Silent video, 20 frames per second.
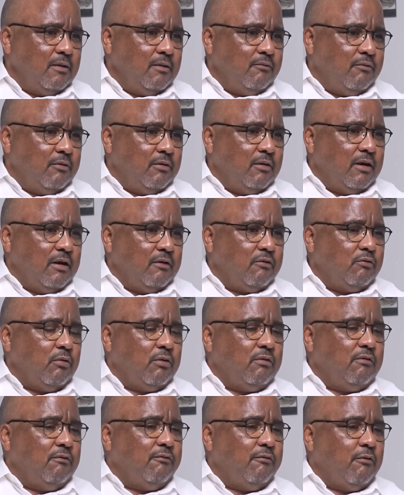For the next
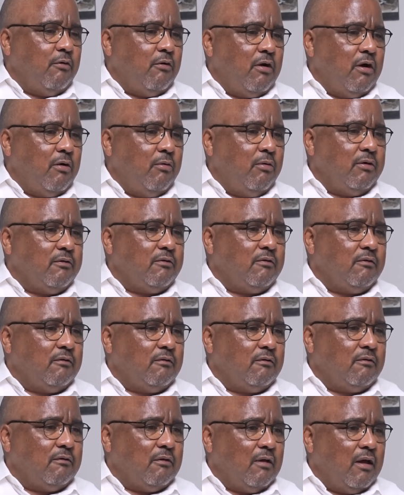24
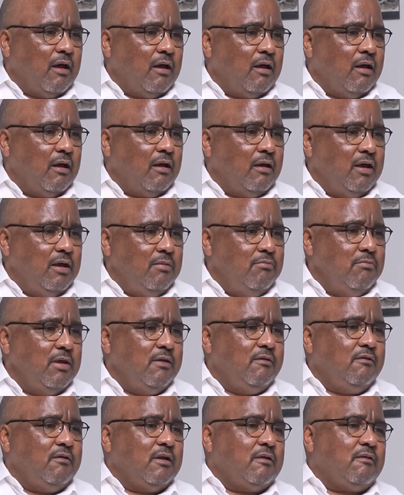hours,
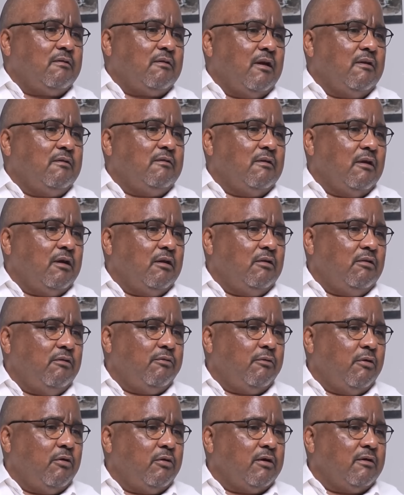immediate
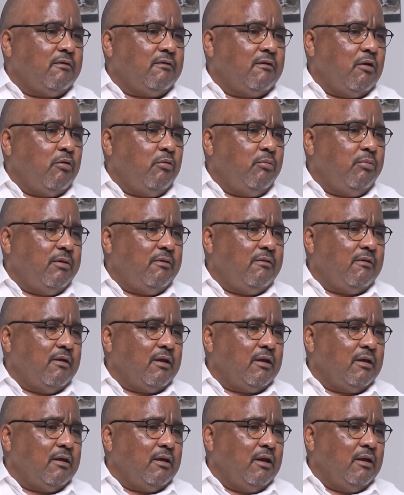executive orders that will be
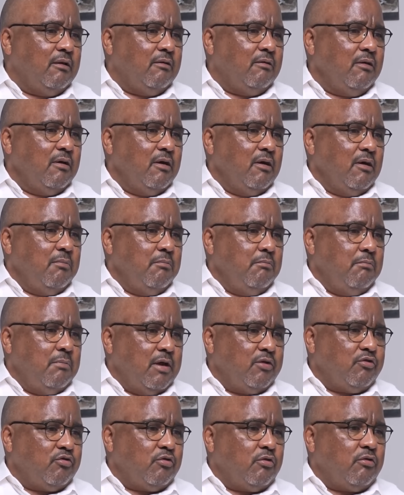taken in,
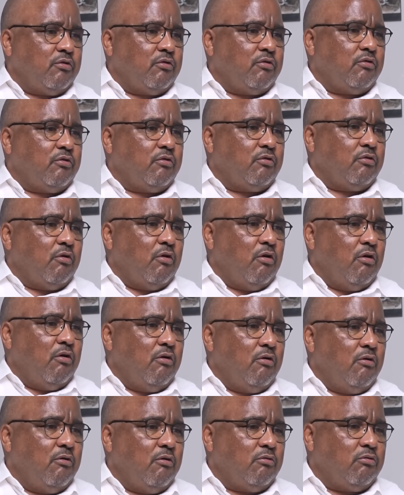measures
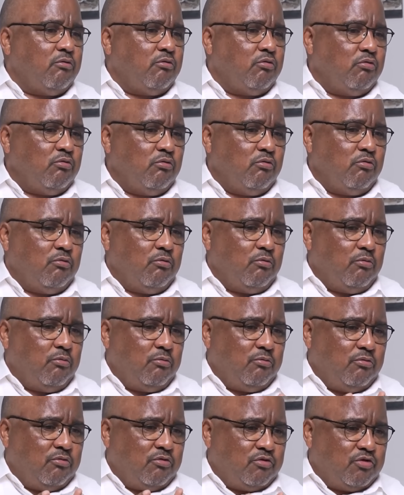to
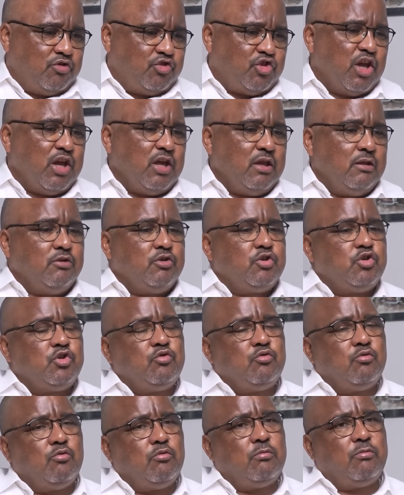change
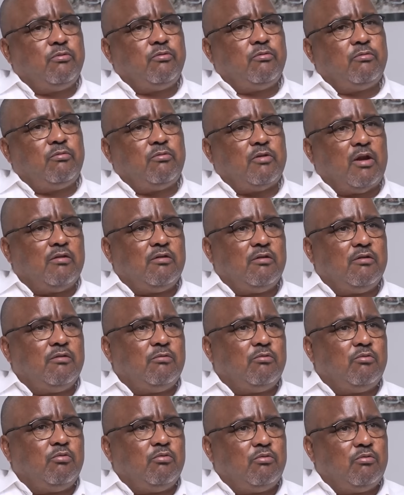
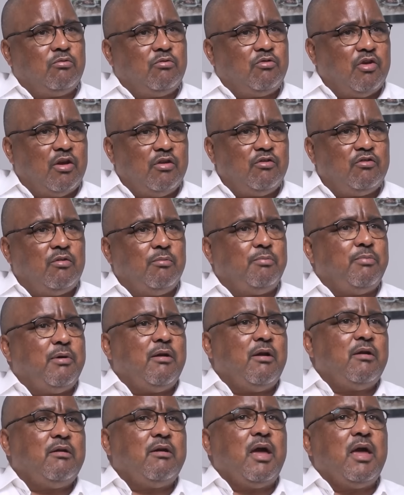the
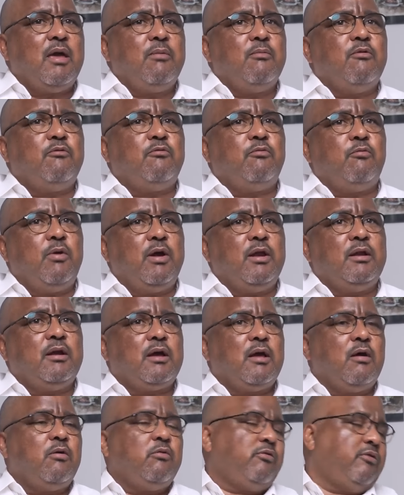paradigm of where the
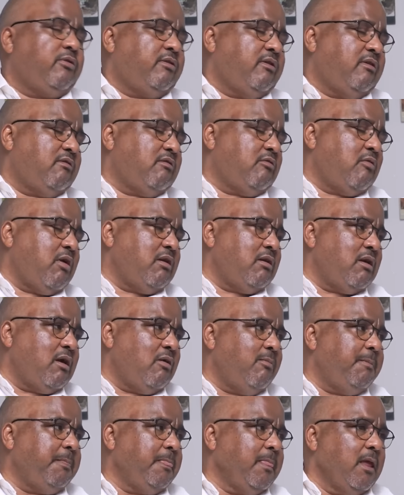country sits right now.